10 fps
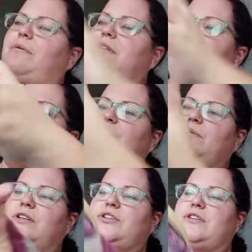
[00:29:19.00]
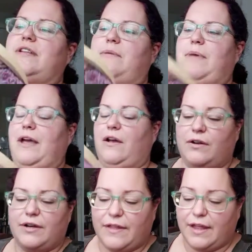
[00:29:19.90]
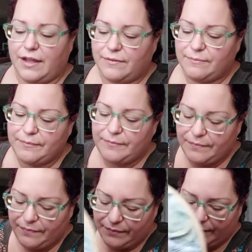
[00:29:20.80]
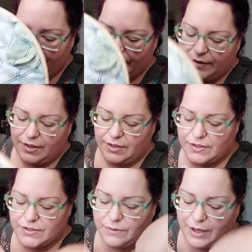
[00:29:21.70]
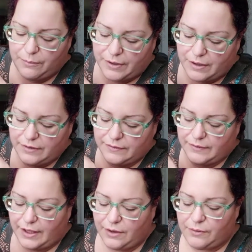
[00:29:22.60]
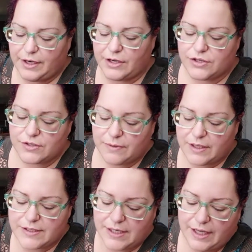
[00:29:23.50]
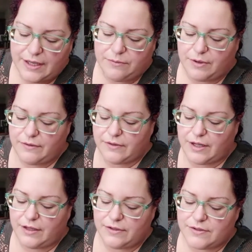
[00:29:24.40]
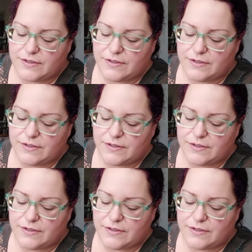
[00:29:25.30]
this. I really should get back onto that, so I will. Oh, and I just realized I had one of the colors